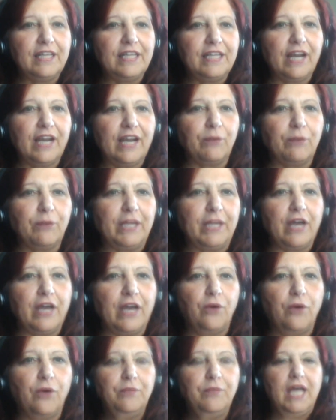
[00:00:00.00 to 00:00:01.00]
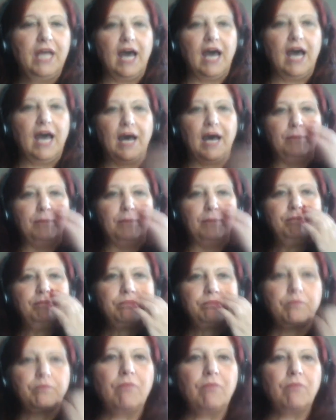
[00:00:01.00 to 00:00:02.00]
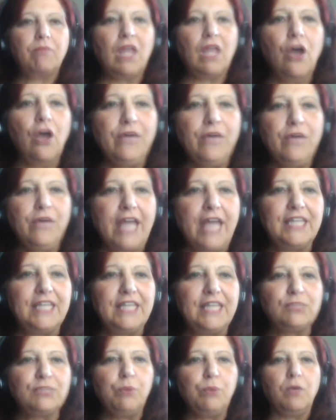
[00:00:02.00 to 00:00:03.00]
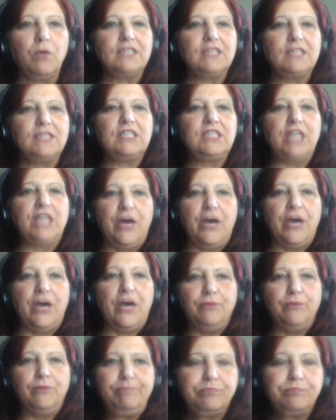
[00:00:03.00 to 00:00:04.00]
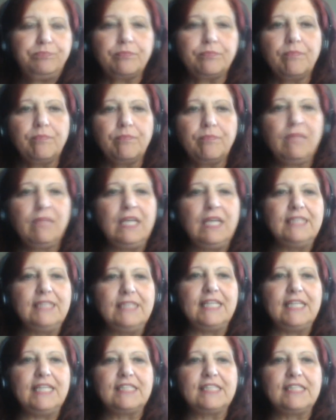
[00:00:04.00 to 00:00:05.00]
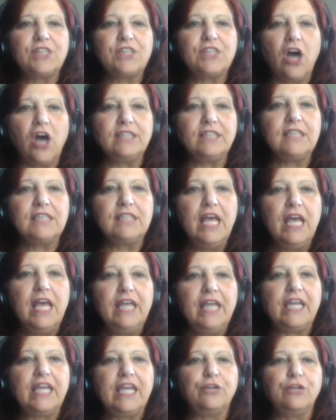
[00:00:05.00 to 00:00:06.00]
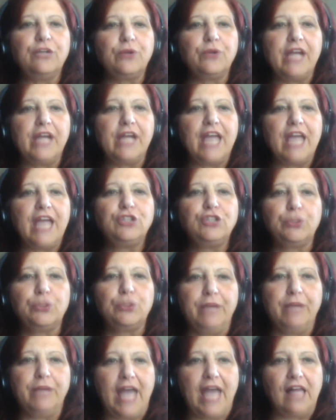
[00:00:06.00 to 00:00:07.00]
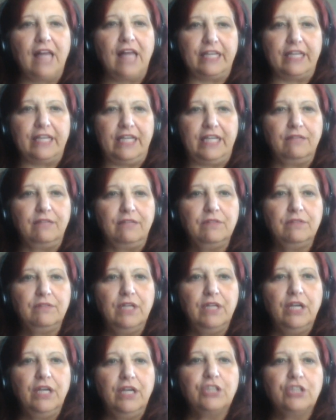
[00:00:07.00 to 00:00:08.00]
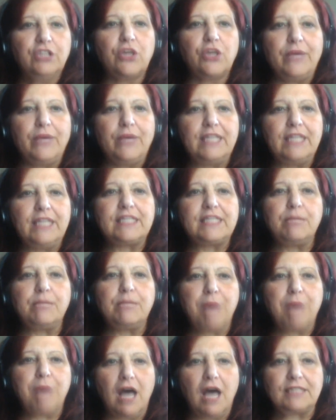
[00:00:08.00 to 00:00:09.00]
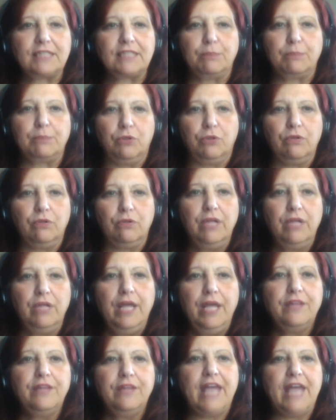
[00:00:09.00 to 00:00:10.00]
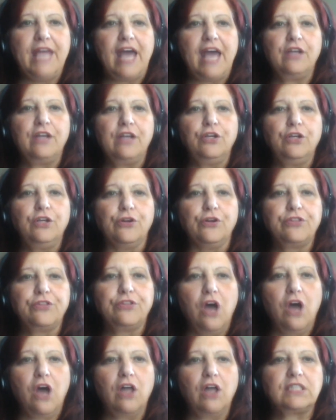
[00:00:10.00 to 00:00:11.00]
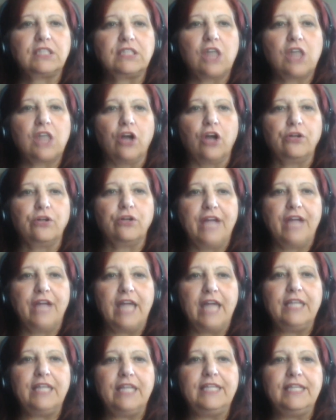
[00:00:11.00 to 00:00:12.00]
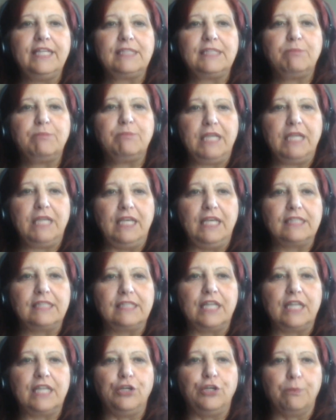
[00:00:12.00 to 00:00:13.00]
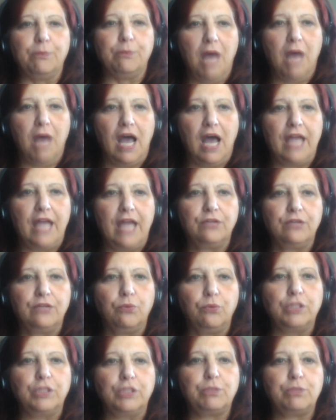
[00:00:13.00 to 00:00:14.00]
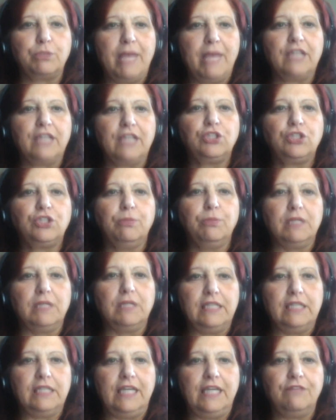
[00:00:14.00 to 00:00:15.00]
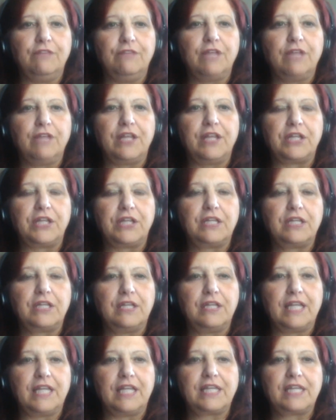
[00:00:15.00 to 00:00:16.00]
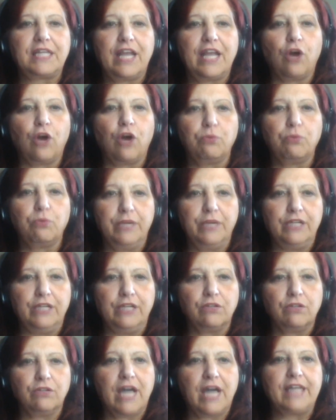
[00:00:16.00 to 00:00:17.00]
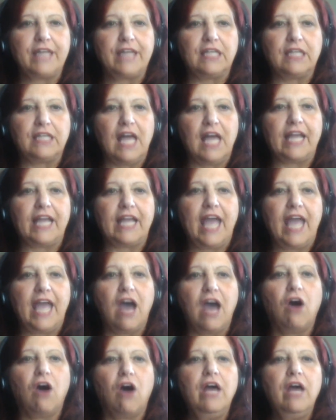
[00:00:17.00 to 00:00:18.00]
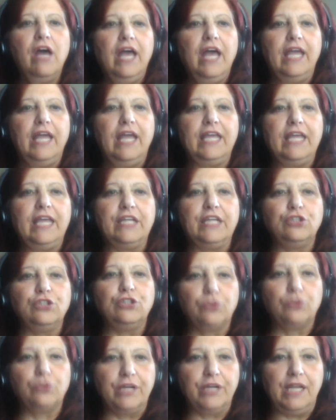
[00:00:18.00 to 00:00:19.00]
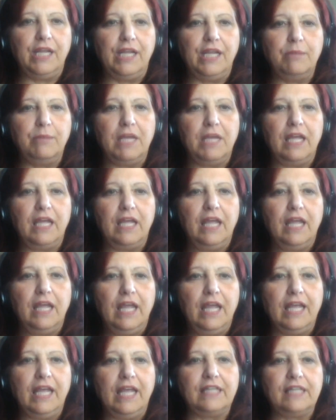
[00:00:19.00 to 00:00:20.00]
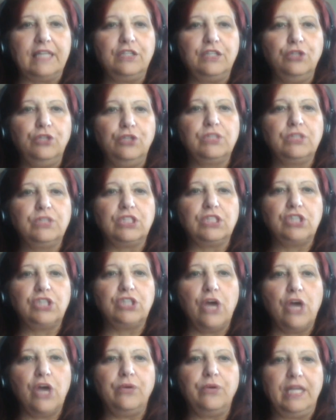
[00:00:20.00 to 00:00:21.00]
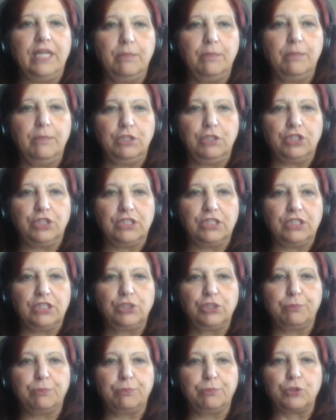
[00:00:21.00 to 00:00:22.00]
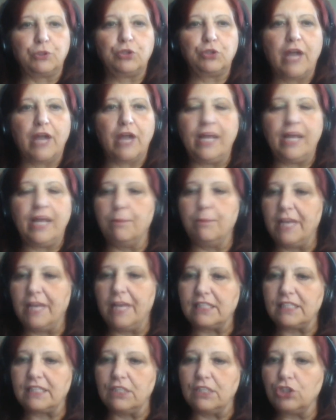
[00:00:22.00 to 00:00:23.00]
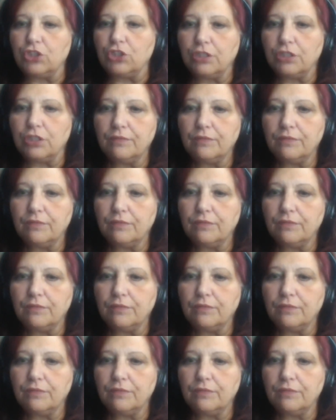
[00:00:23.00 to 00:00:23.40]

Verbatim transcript: There we go. Um, okay, this one wants to know. It says thoughts can create your reality. So is it possible that your thoughts are creating these beings in your mind, which makes you believe that that they are real, kind of like how in a dream it uses known images to portray a message.